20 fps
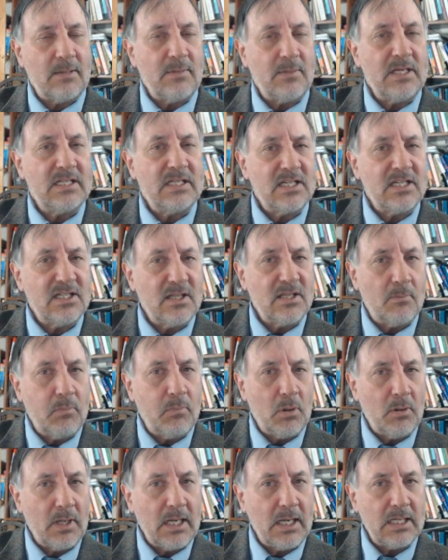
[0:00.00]
That means it's the
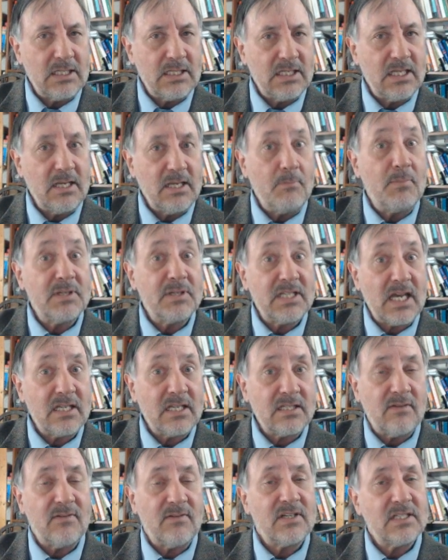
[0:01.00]
it's the
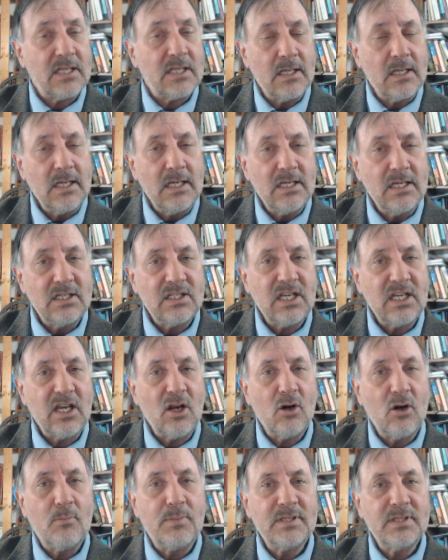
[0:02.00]
possessive. It's the
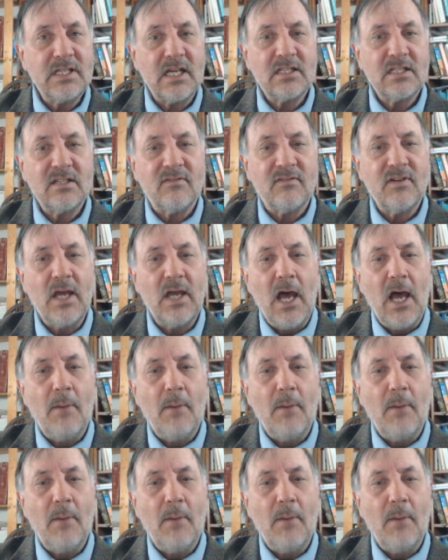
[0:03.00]
singular possessive.